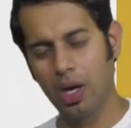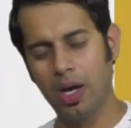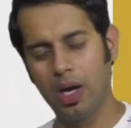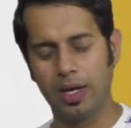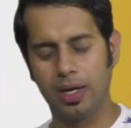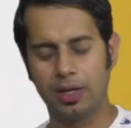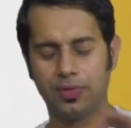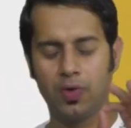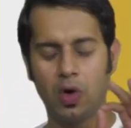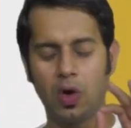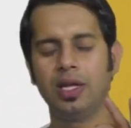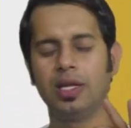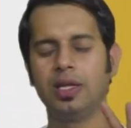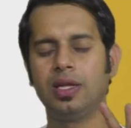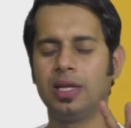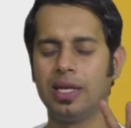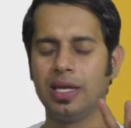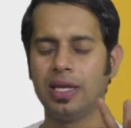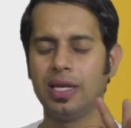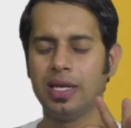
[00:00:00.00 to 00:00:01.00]

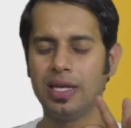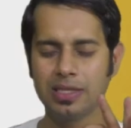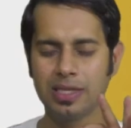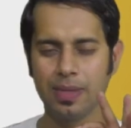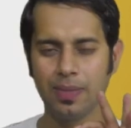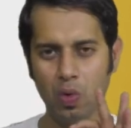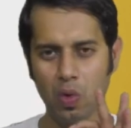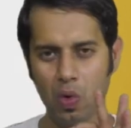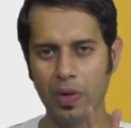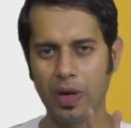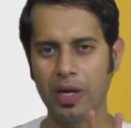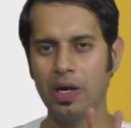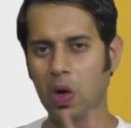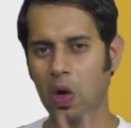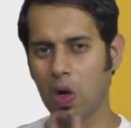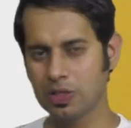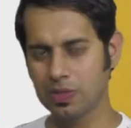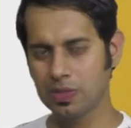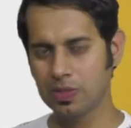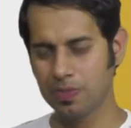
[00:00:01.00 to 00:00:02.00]
43 sub rule 1
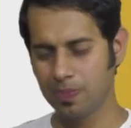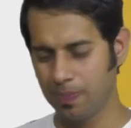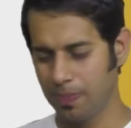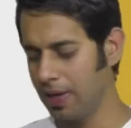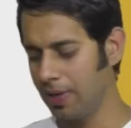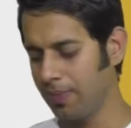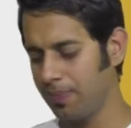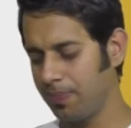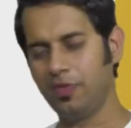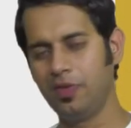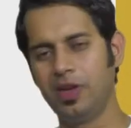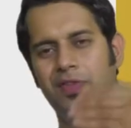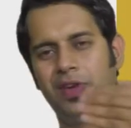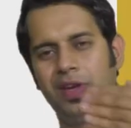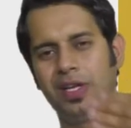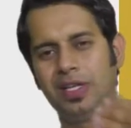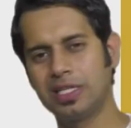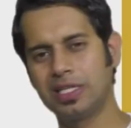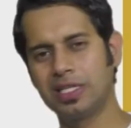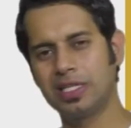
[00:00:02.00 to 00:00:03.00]
clause B.
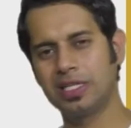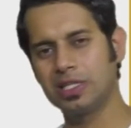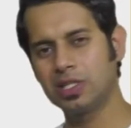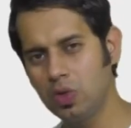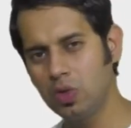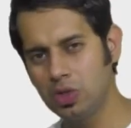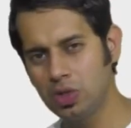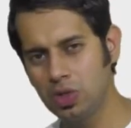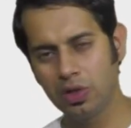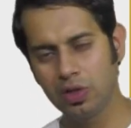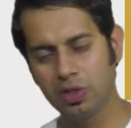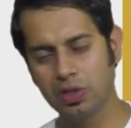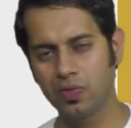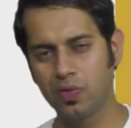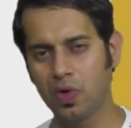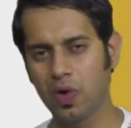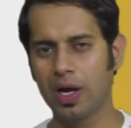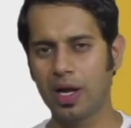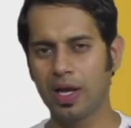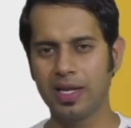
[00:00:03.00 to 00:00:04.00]
If it is exclusively used
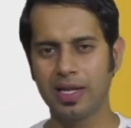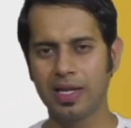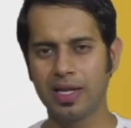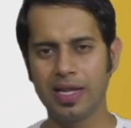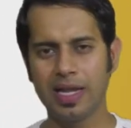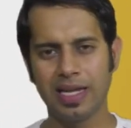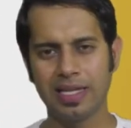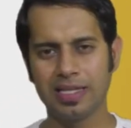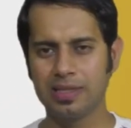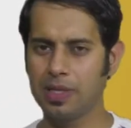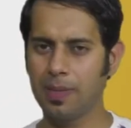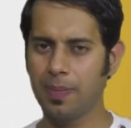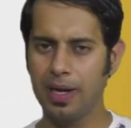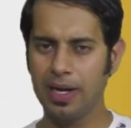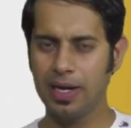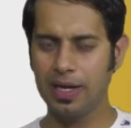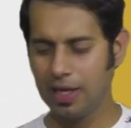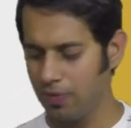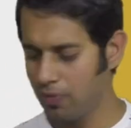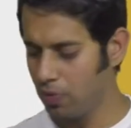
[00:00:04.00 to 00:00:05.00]
for other than exempt
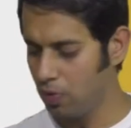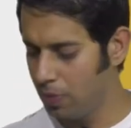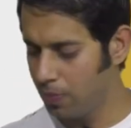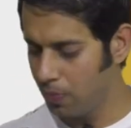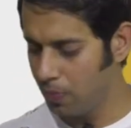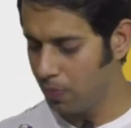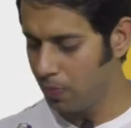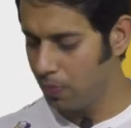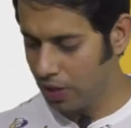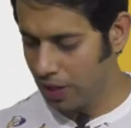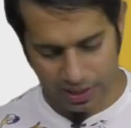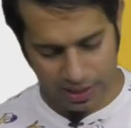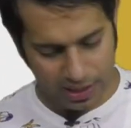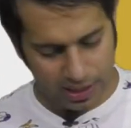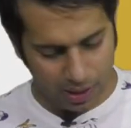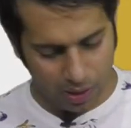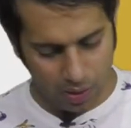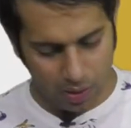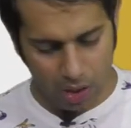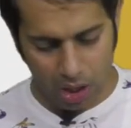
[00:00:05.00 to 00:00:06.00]
supply, take full input tax
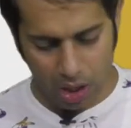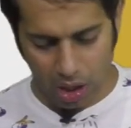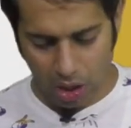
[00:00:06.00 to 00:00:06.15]
credit now.